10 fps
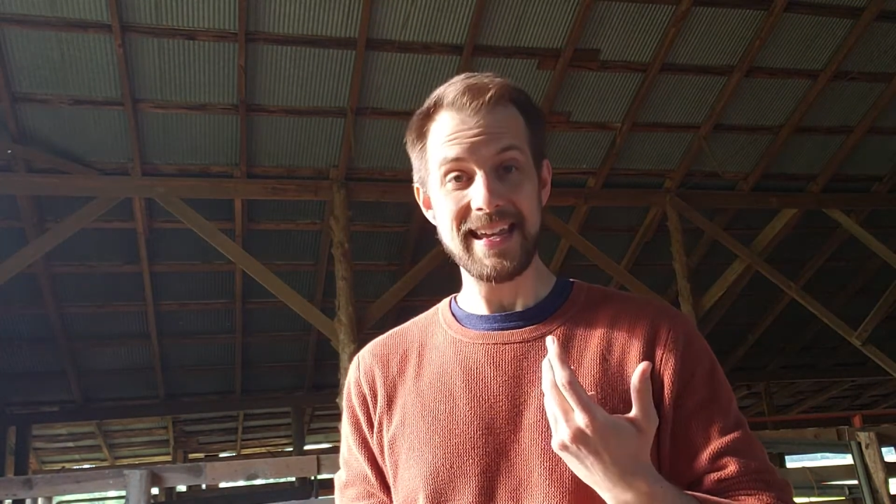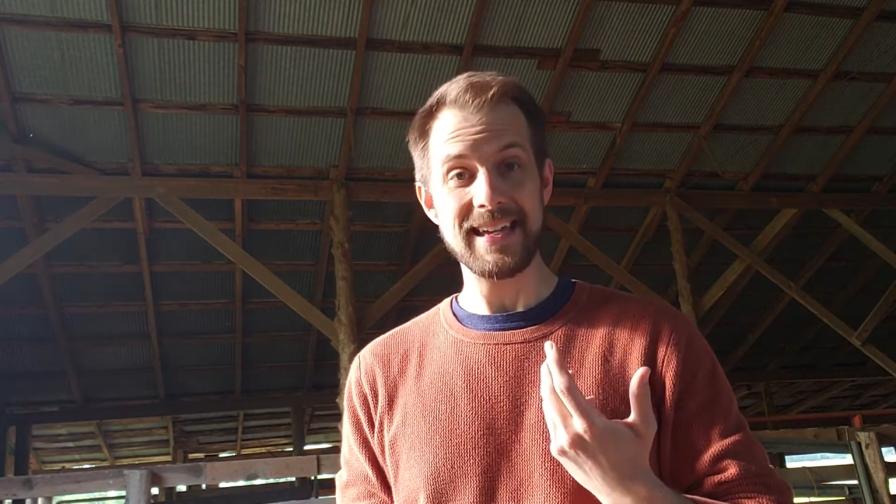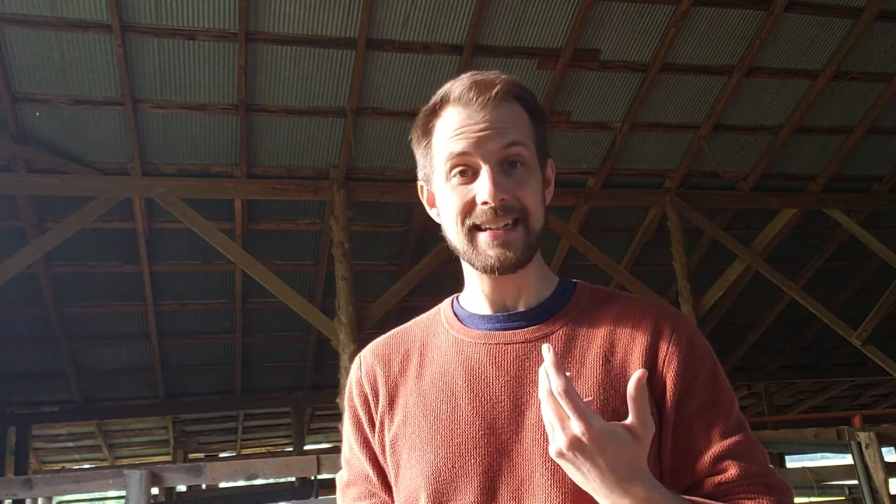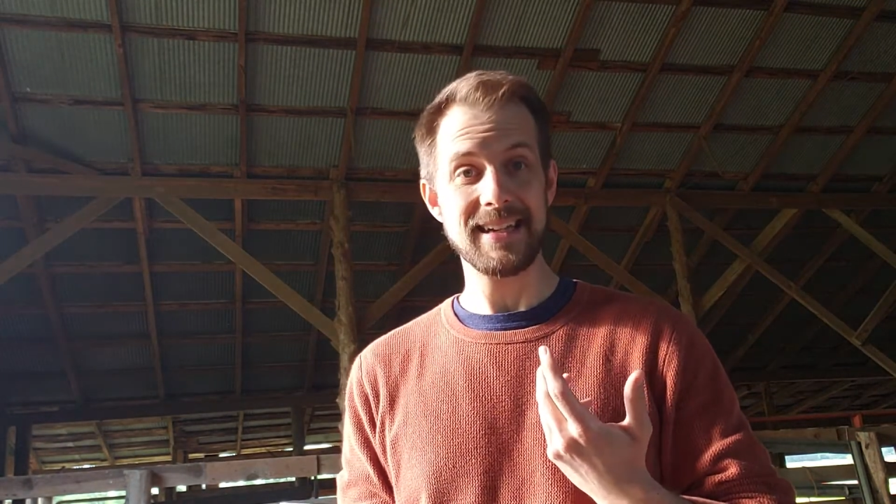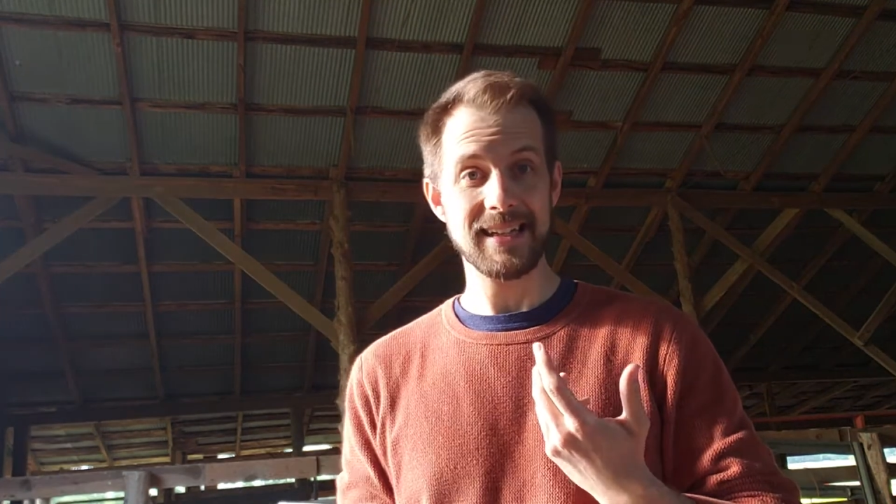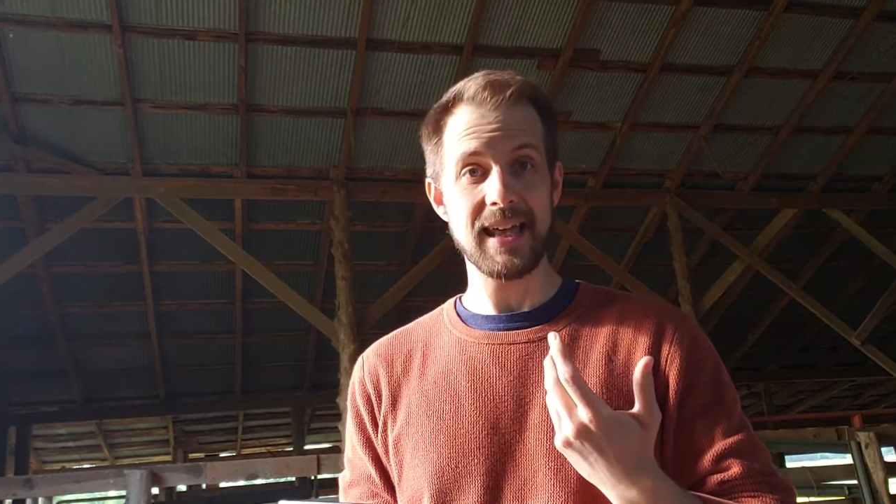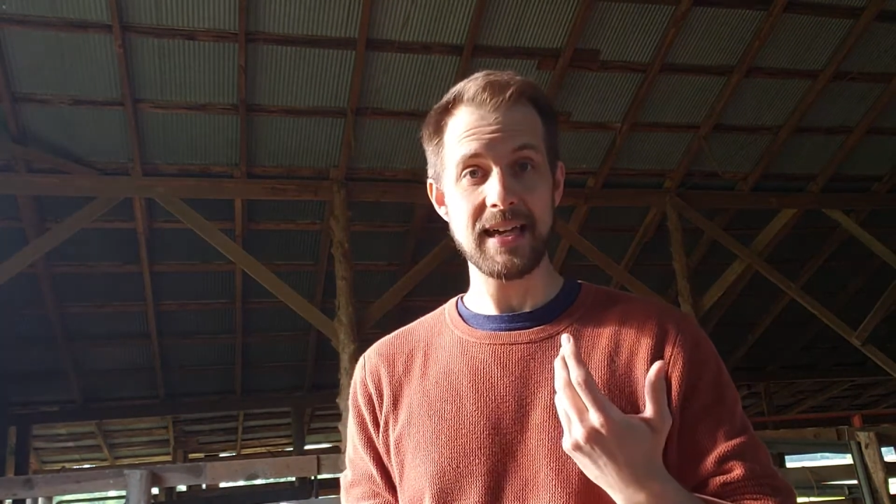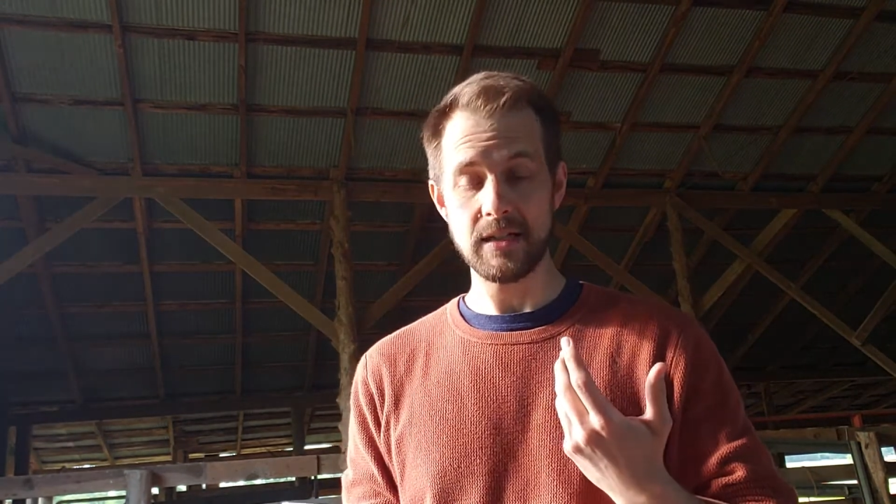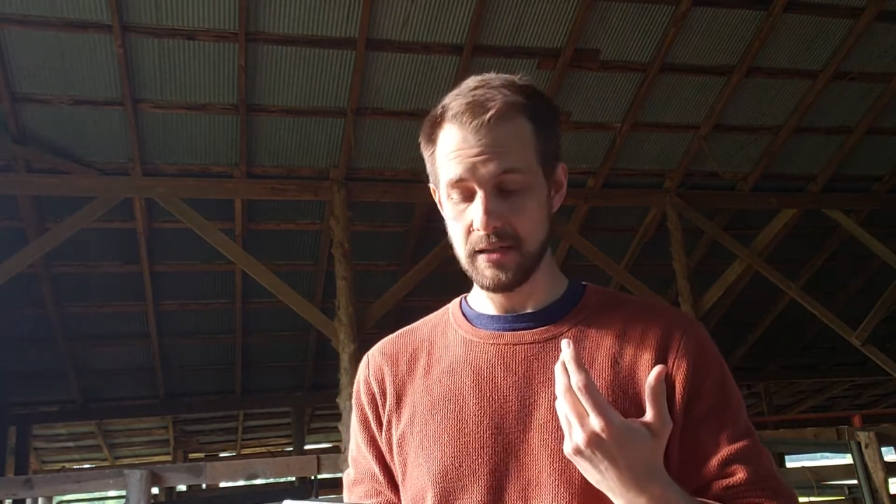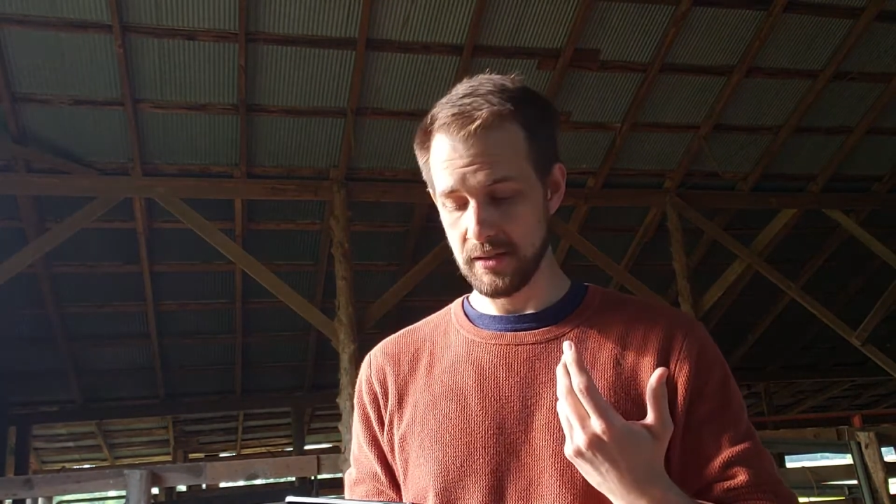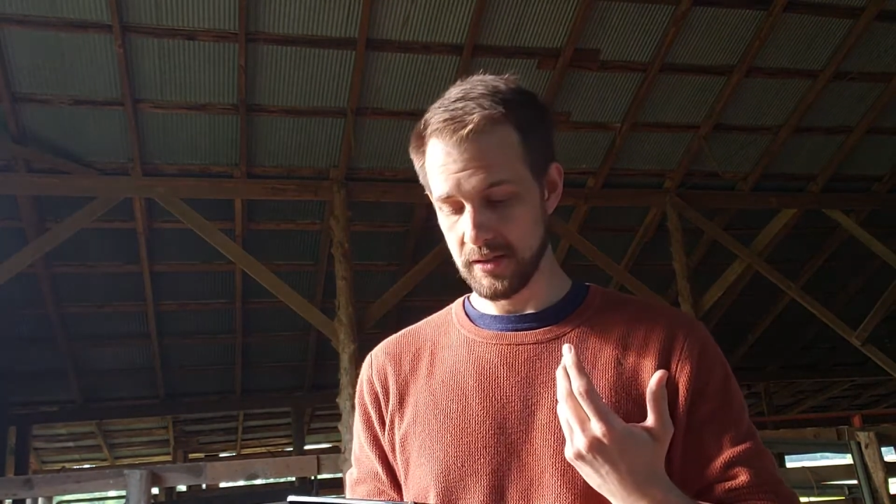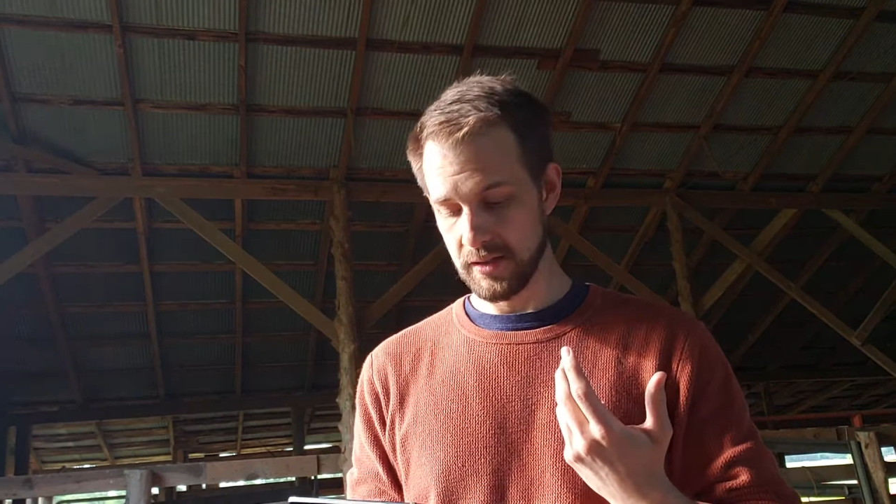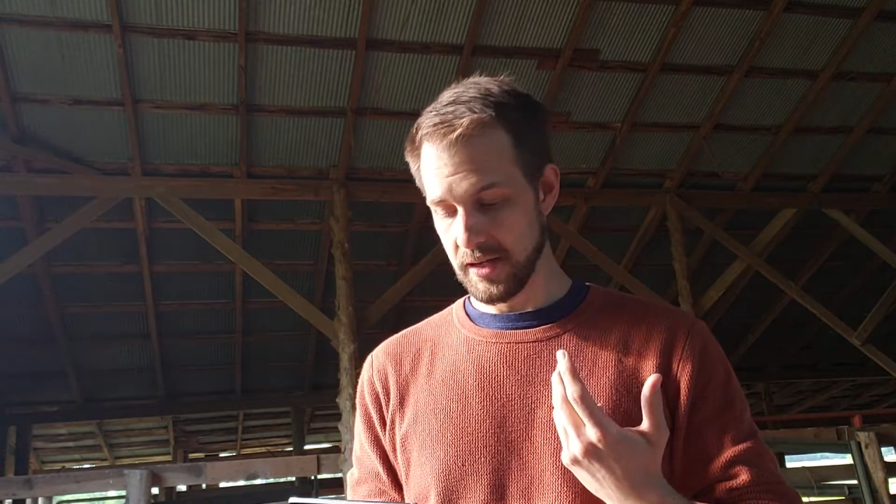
it enlightened,